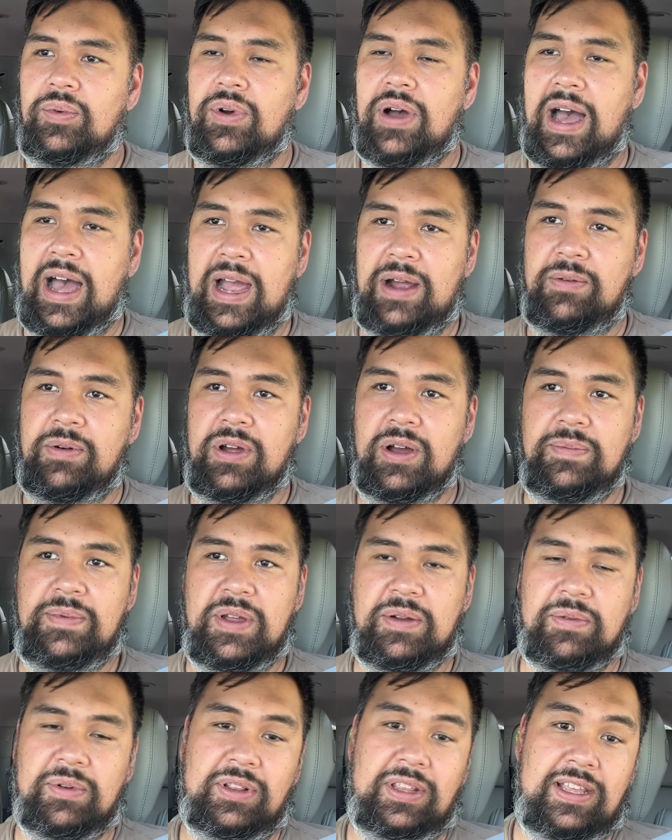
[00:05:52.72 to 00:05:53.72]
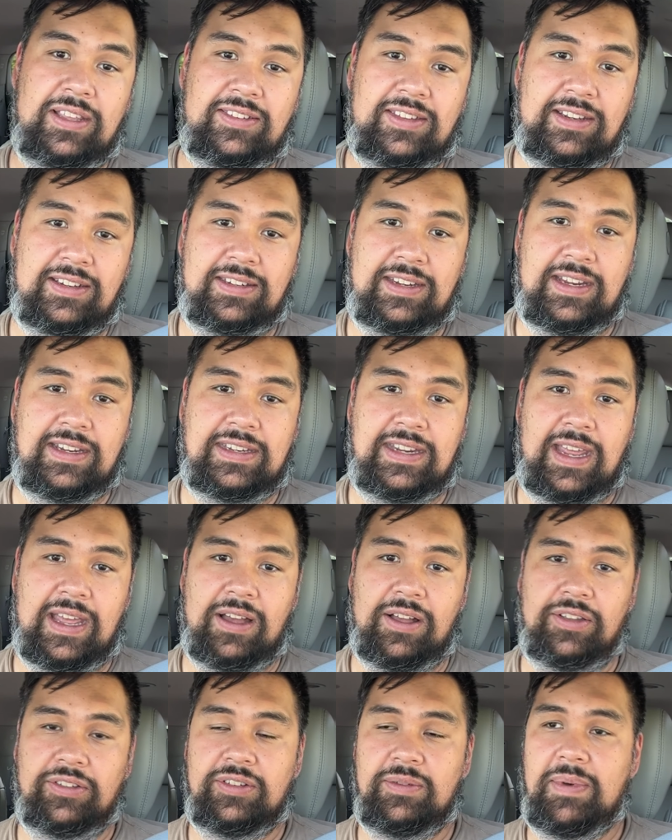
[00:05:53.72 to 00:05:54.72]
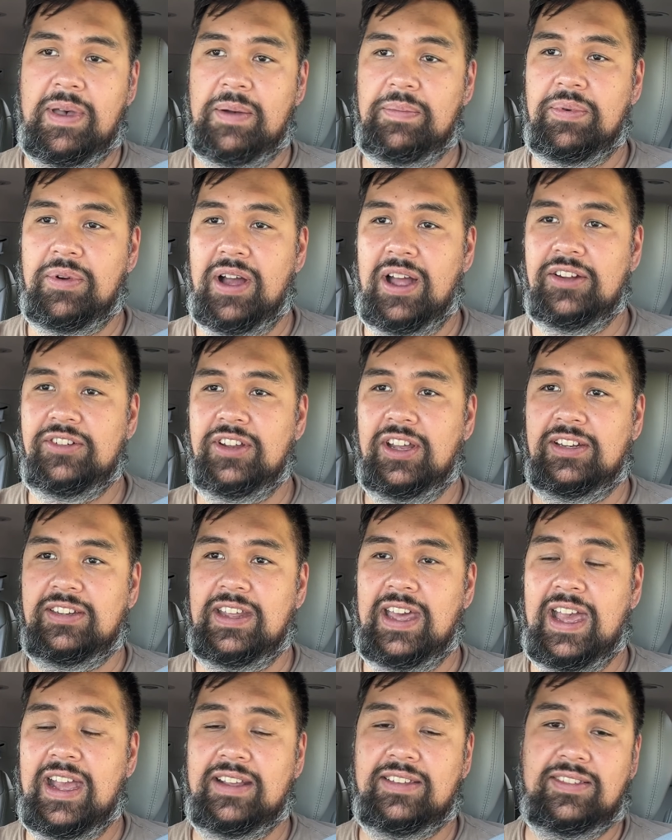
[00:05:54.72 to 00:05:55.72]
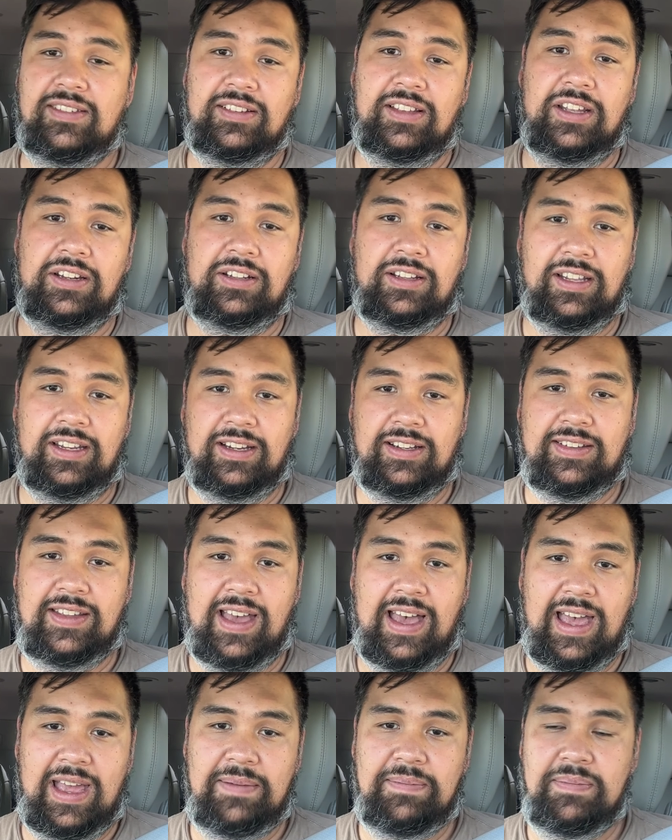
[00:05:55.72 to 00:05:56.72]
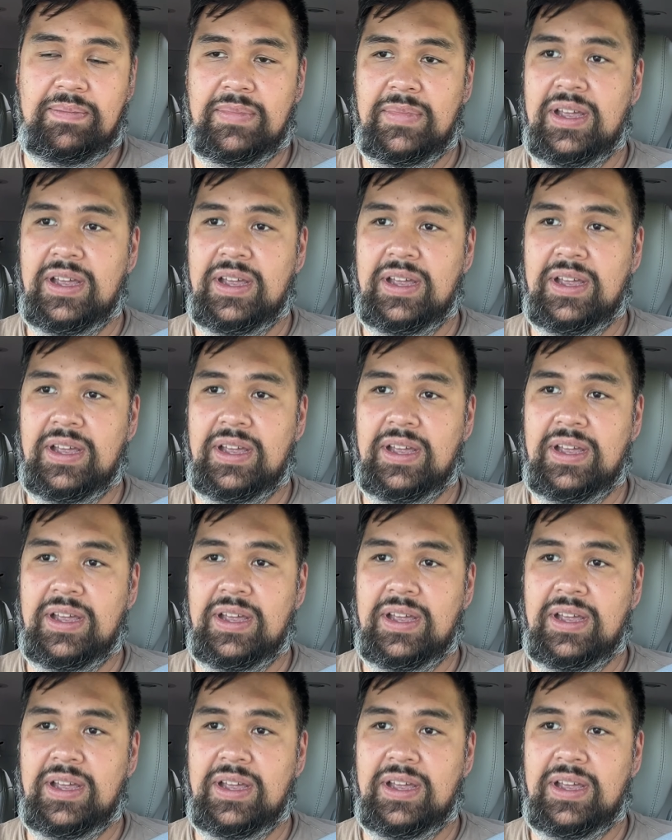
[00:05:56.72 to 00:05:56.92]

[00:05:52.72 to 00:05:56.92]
I will be releasing details about Project X little at a time.